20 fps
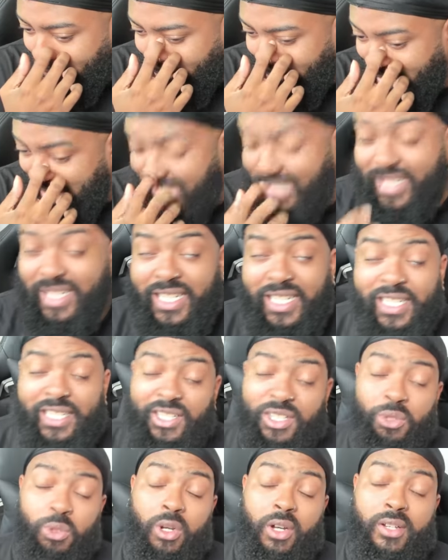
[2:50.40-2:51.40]
And then
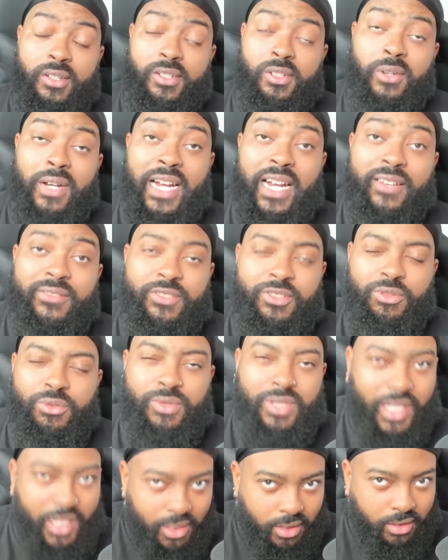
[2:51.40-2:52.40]
you also have to
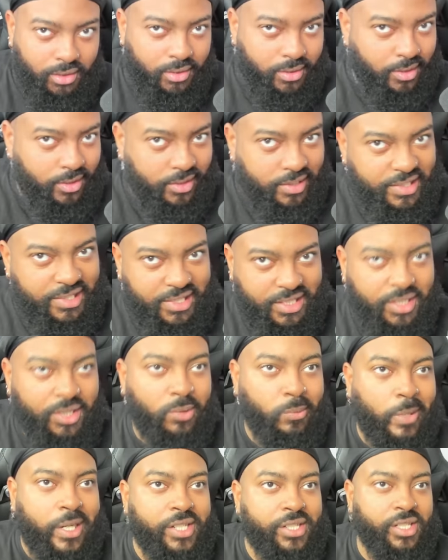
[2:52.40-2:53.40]
take into
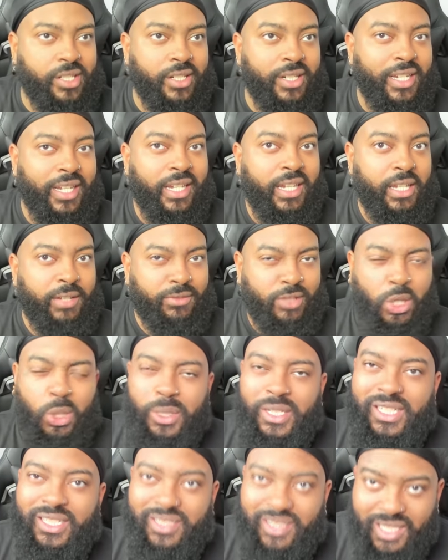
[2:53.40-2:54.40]
consideration, if
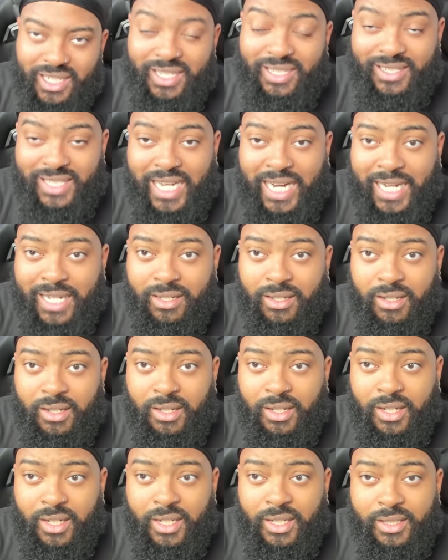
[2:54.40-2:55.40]
Cody does that,
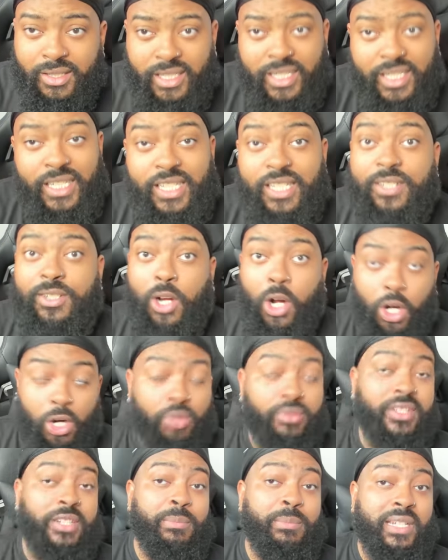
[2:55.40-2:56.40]
then he's
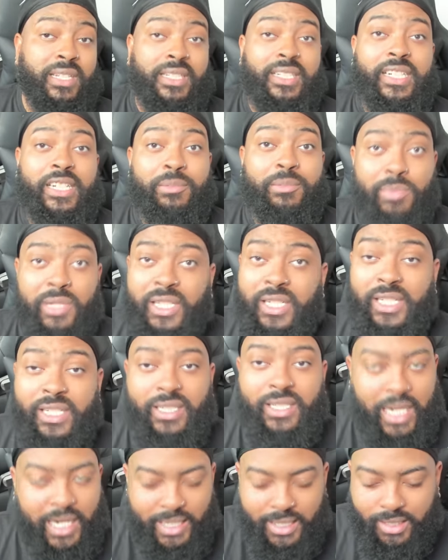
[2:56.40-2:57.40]
ultimately admitting
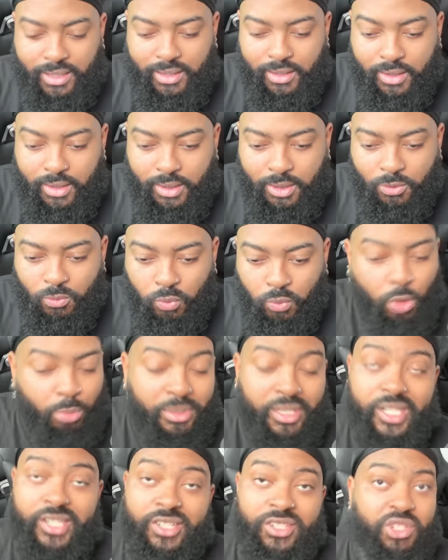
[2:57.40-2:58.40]
that
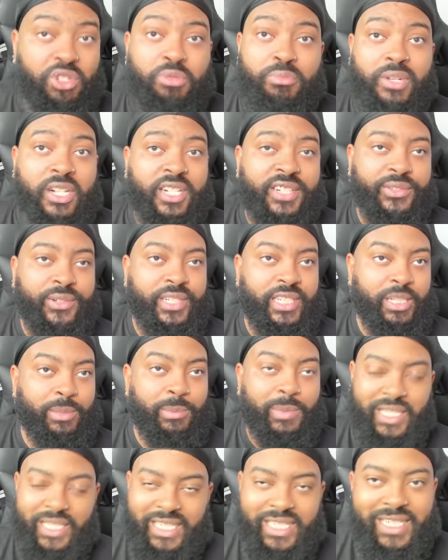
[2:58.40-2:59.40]
Roman is too much for him
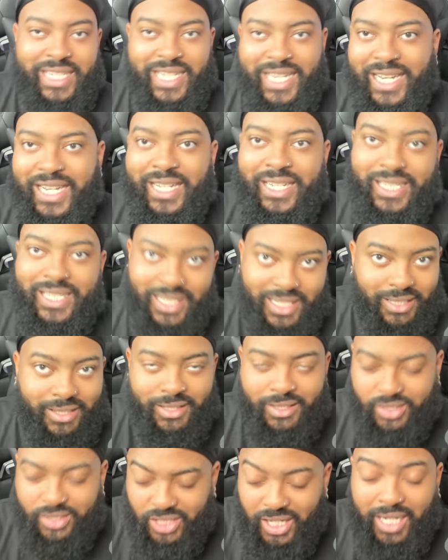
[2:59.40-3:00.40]
and he can't get
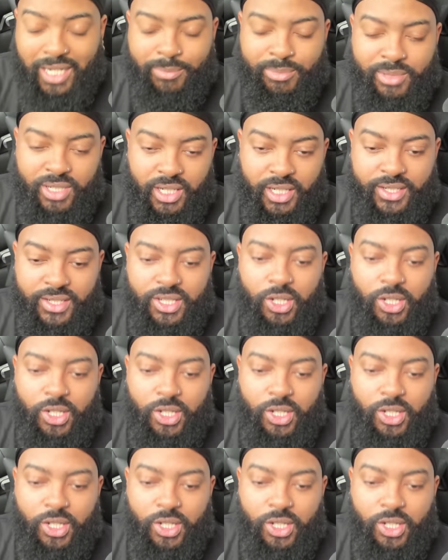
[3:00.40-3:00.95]
the job done.